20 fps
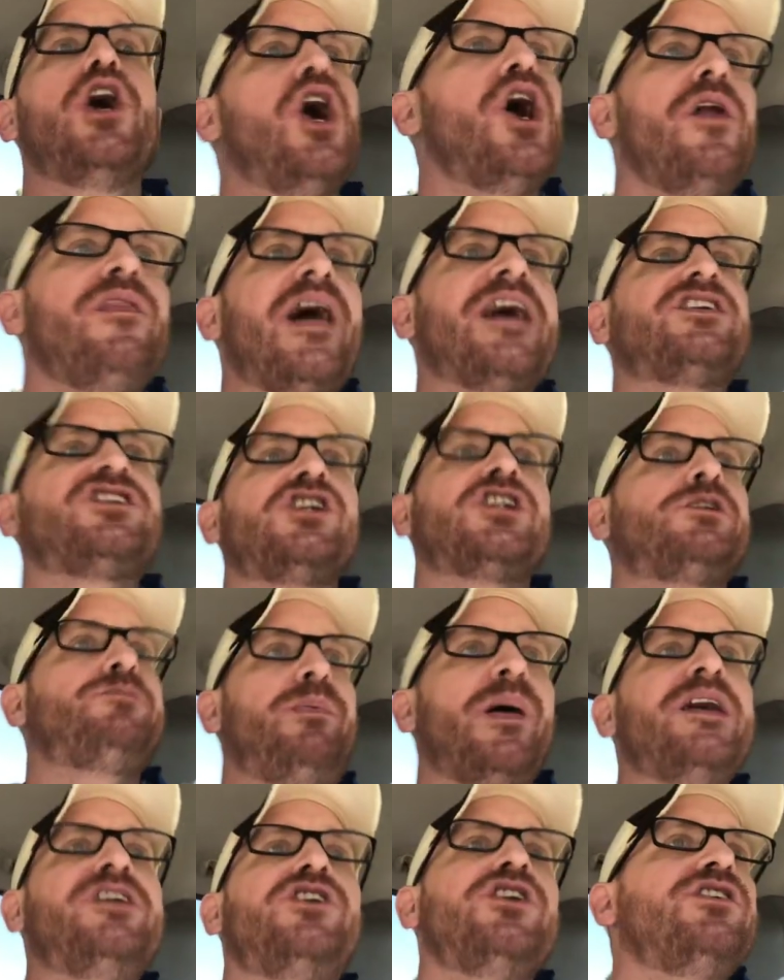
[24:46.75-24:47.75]
And during that
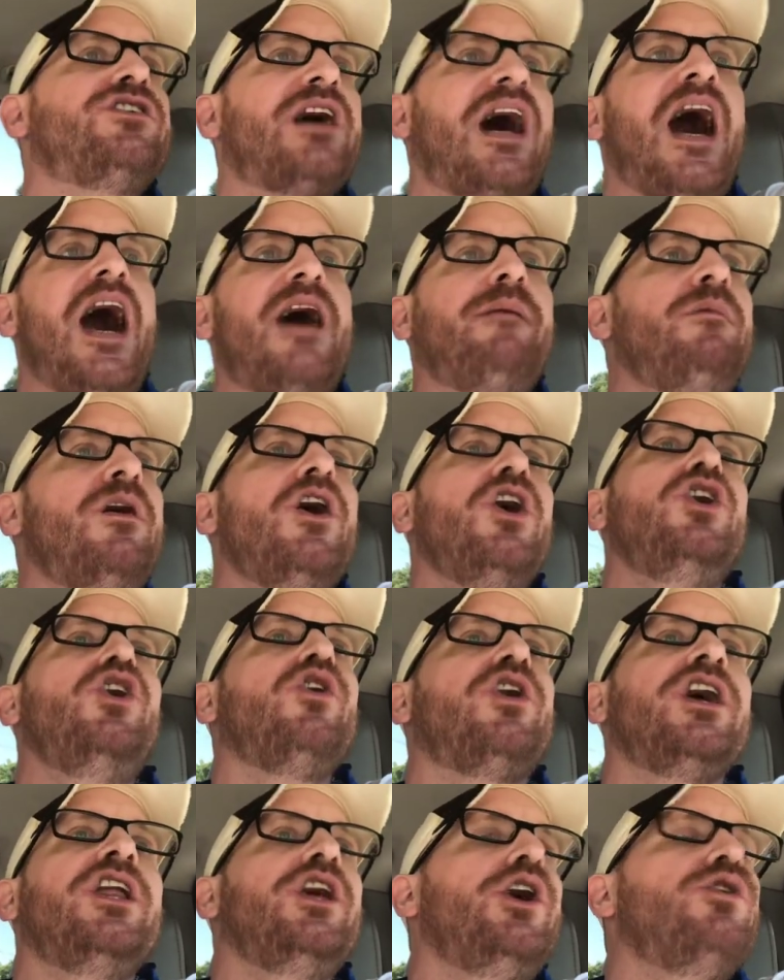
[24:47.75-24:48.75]
suspension time,
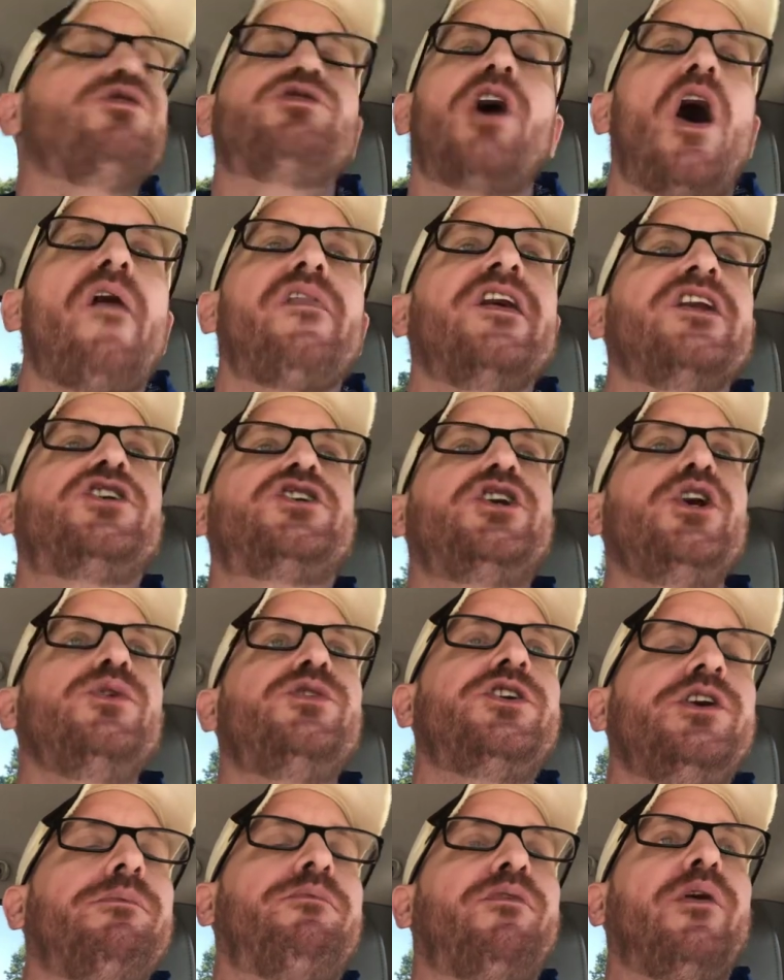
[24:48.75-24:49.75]
you can use all the
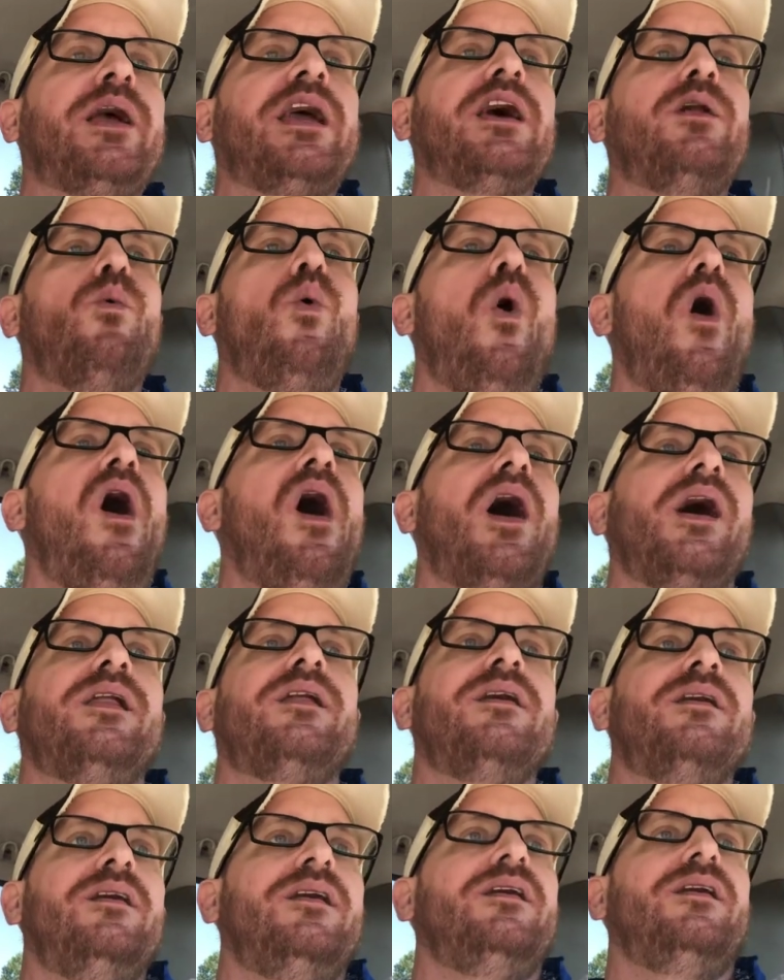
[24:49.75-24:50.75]
juice you freaking
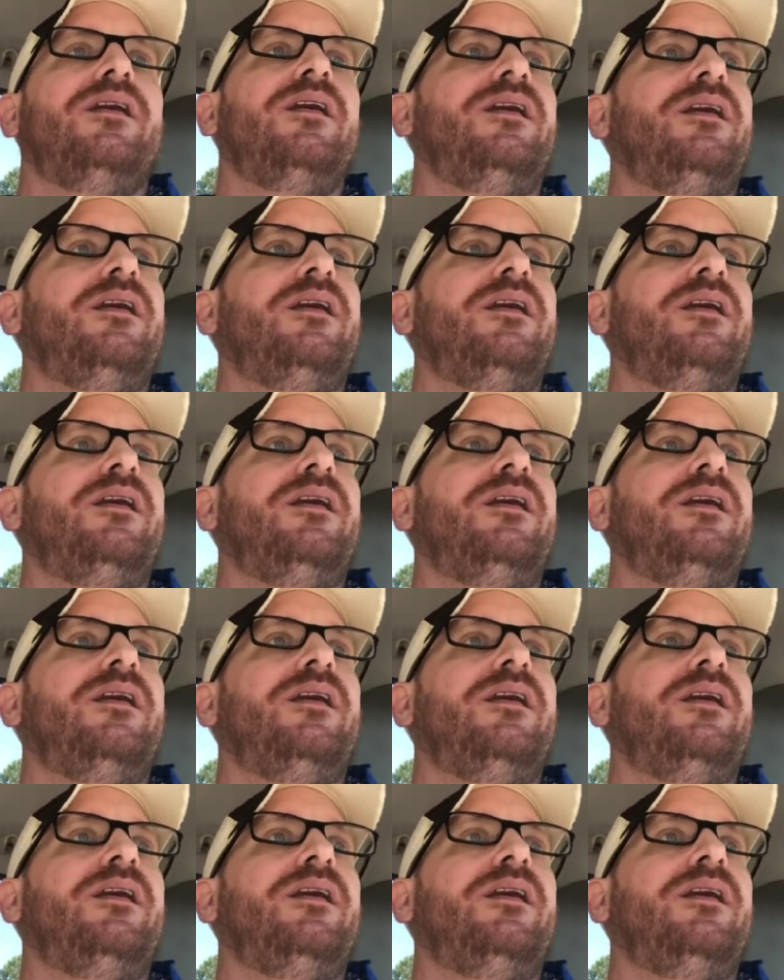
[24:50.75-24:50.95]
want.